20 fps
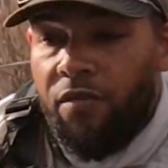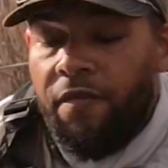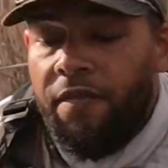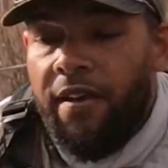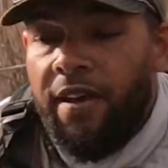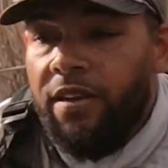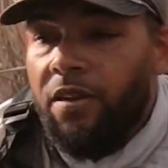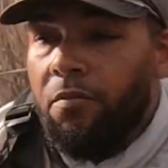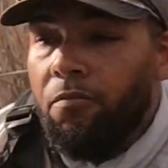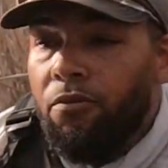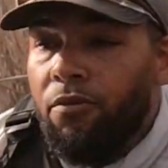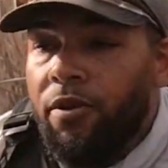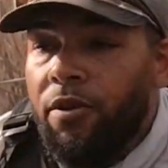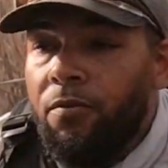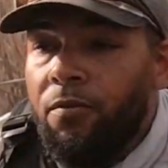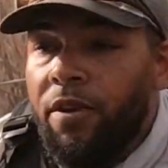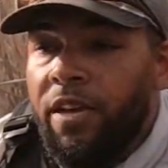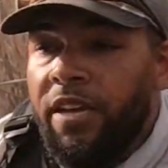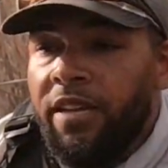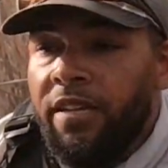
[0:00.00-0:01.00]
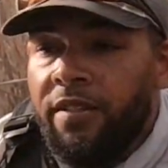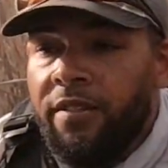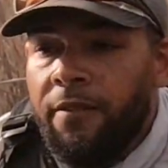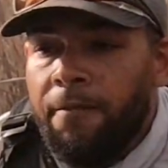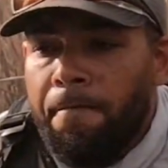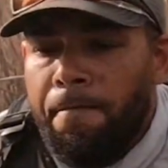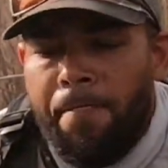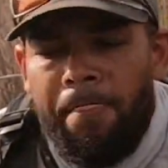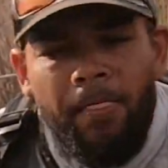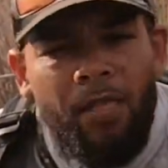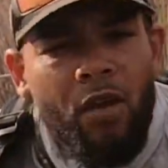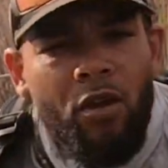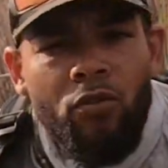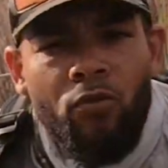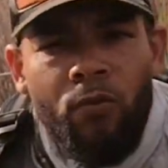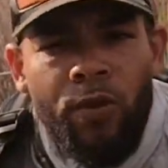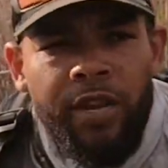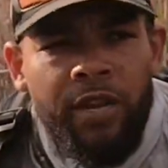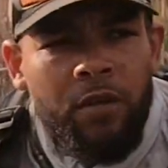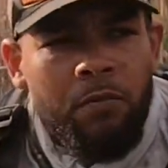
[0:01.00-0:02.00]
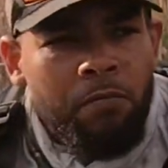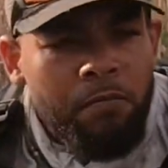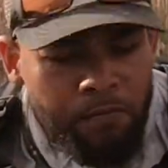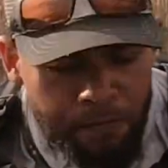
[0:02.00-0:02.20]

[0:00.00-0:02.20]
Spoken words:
find them pre-rigged. Unrig them